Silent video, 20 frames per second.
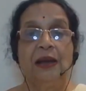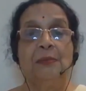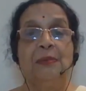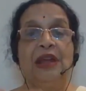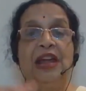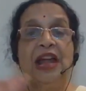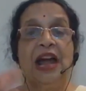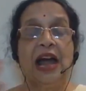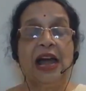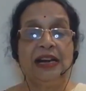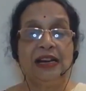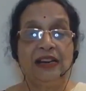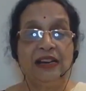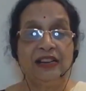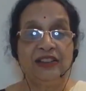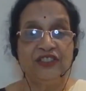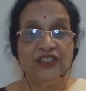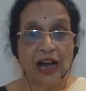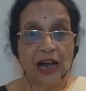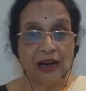behind the
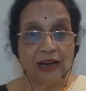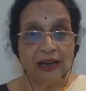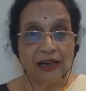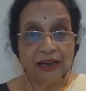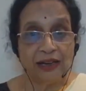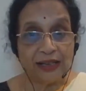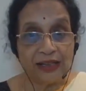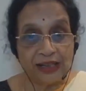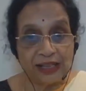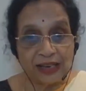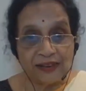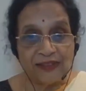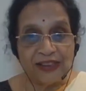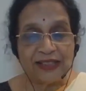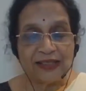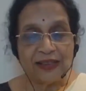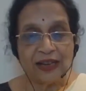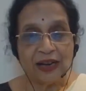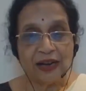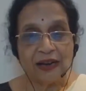Jagrat
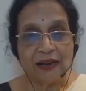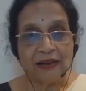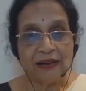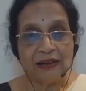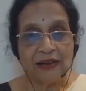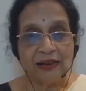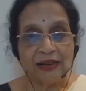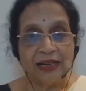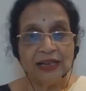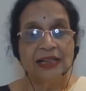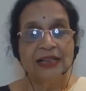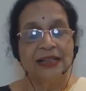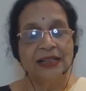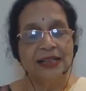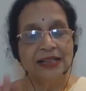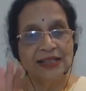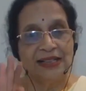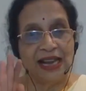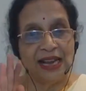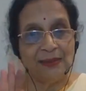Avastha,
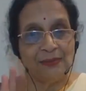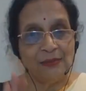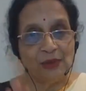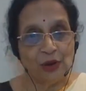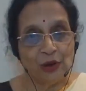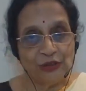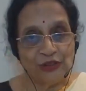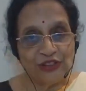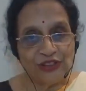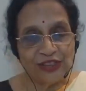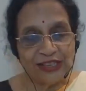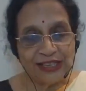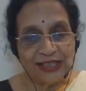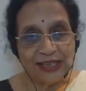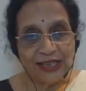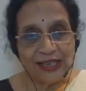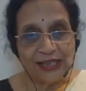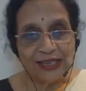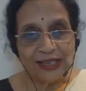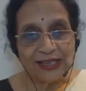the same
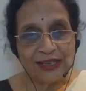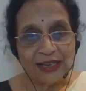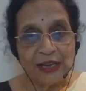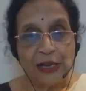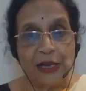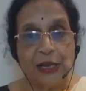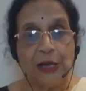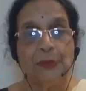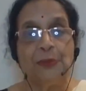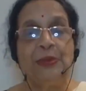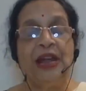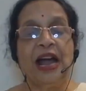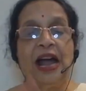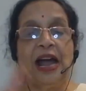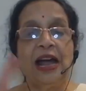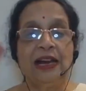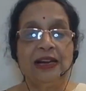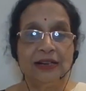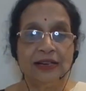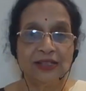consciousness
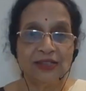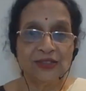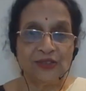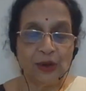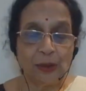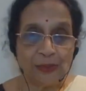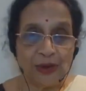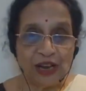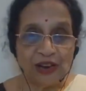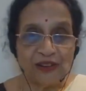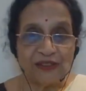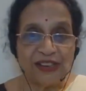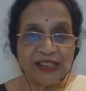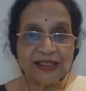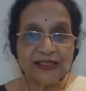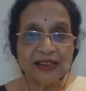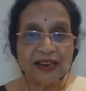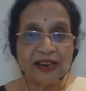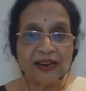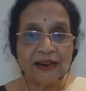behind the Swapna
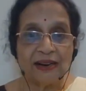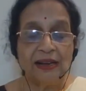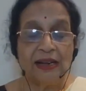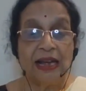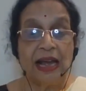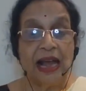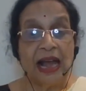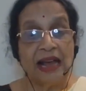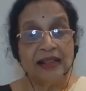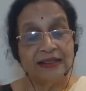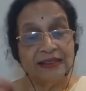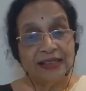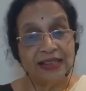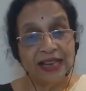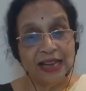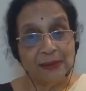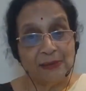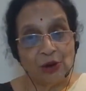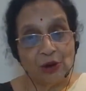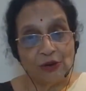Avastha, and the
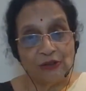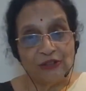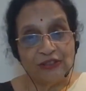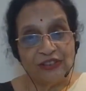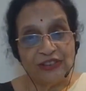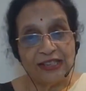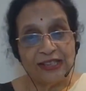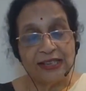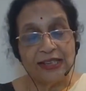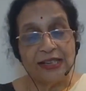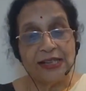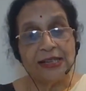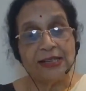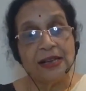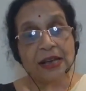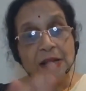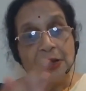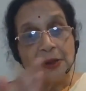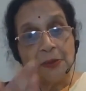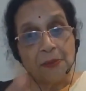same consciousness
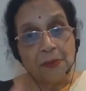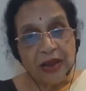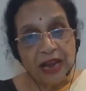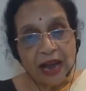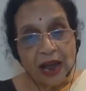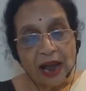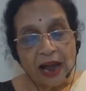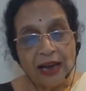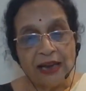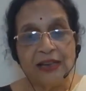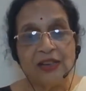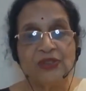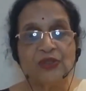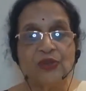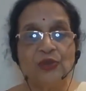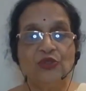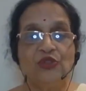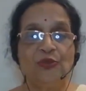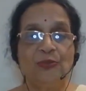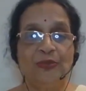behind the
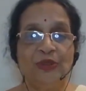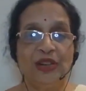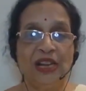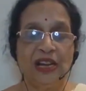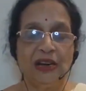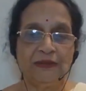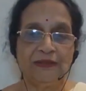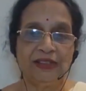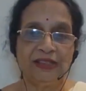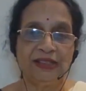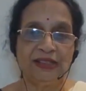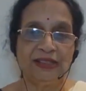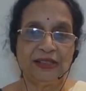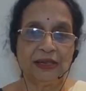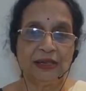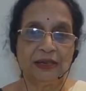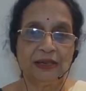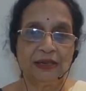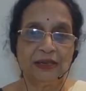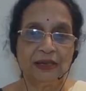Sushupti Avastha,
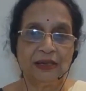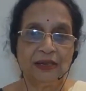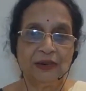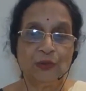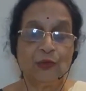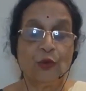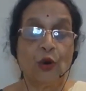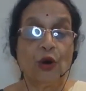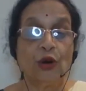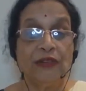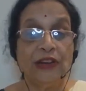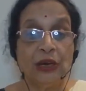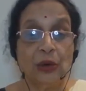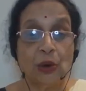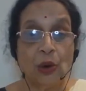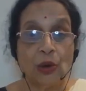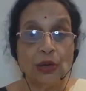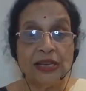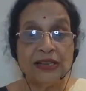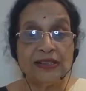what we
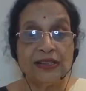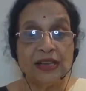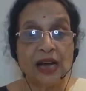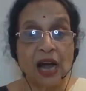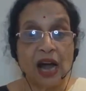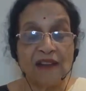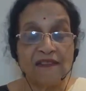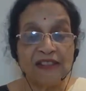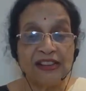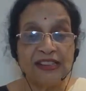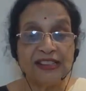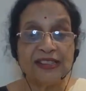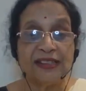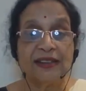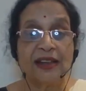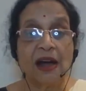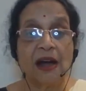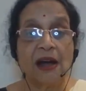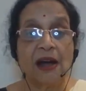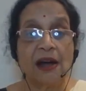call as the
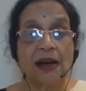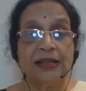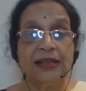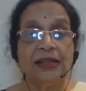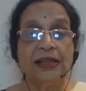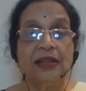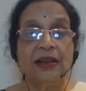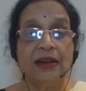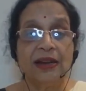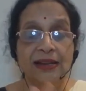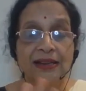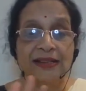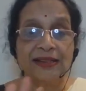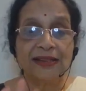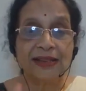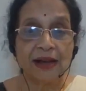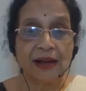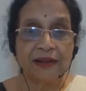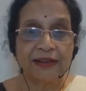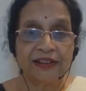Avasthatraya
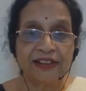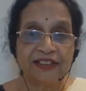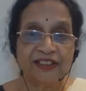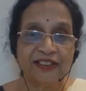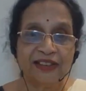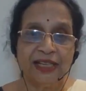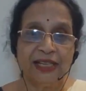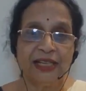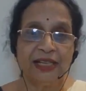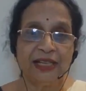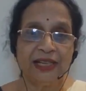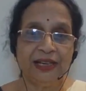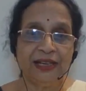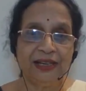Sakshi.